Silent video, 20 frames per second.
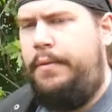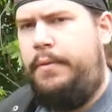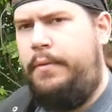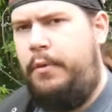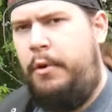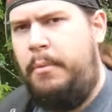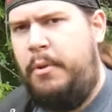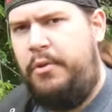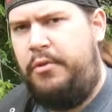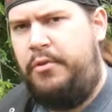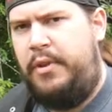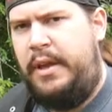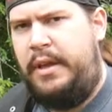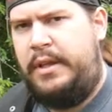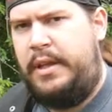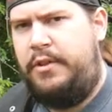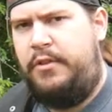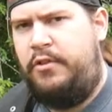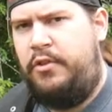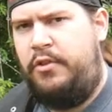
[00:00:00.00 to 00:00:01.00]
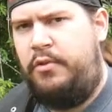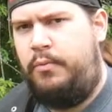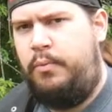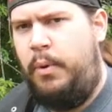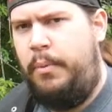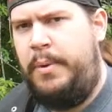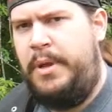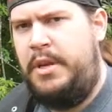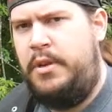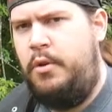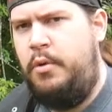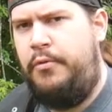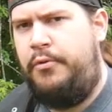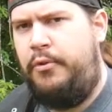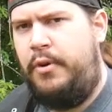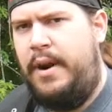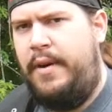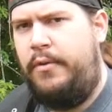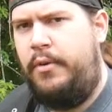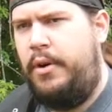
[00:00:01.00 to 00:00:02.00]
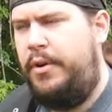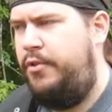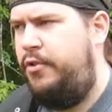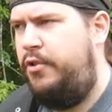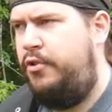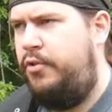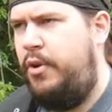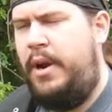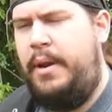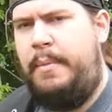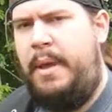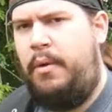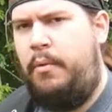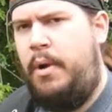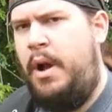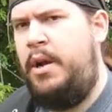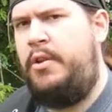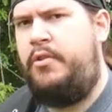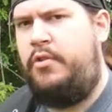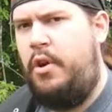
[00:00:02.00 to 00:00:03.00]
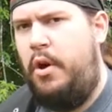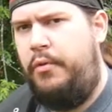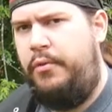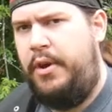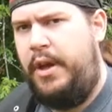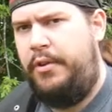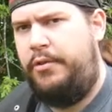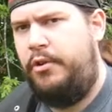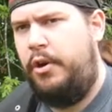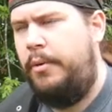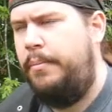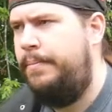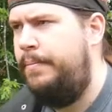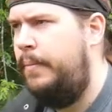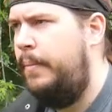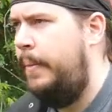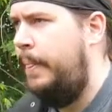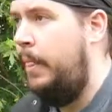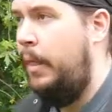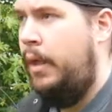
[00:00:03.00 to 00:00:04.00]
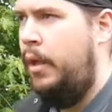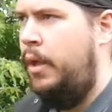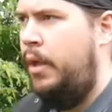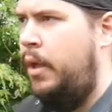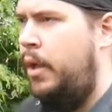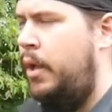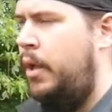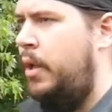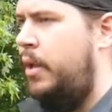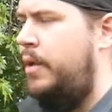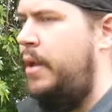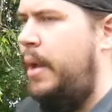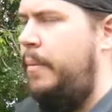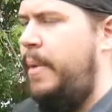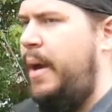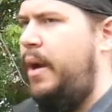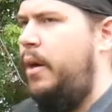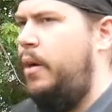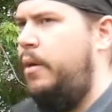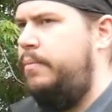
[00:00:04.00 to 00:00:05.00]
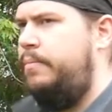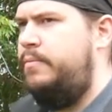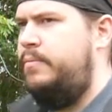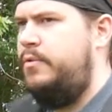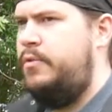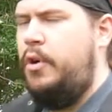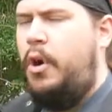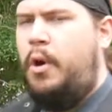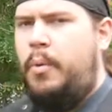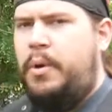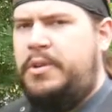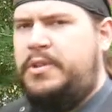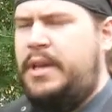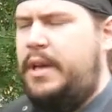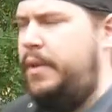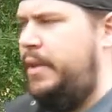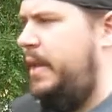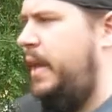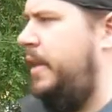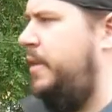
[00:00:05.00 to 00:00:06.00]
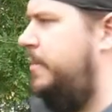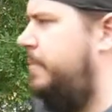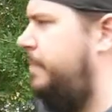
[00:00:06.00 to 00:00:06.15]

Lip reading: It's almost like it's just what we do forever, is just trying to make rocks go faster. Doesn't matter, it all works out in the end.